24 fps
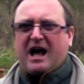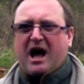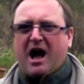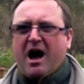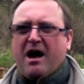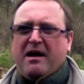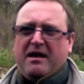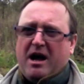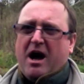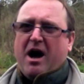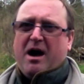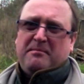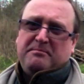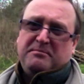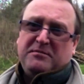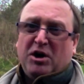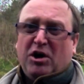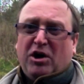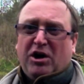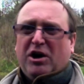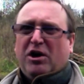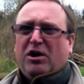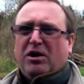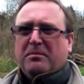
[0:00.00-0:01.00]
I, am
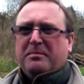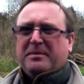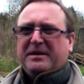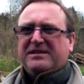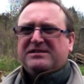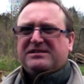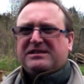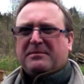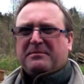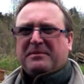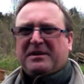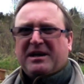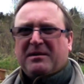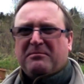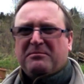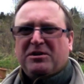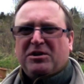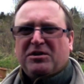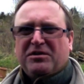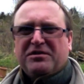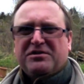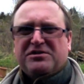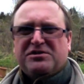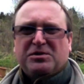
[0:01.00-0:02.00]
not a hobbit. I mean, I'm
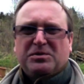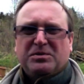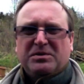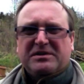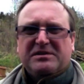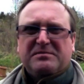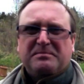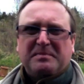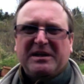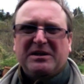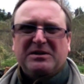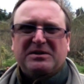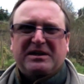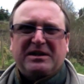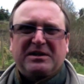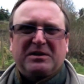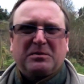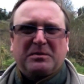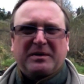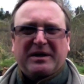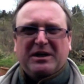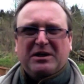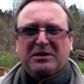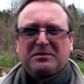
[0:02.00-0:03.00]
not the tallest bloke in
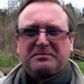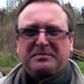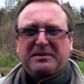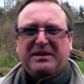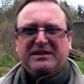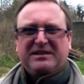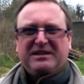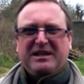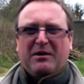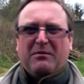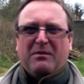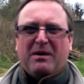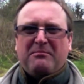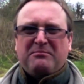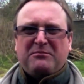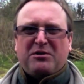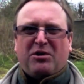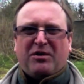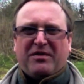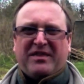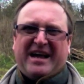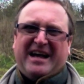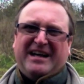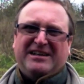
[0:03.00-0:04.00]
the world, but yo, I'm
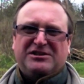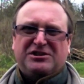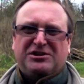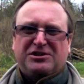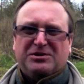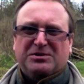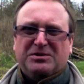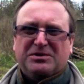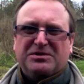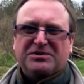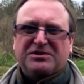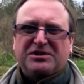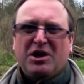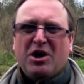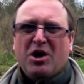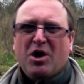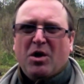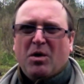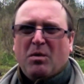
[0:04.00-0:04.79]
not that short.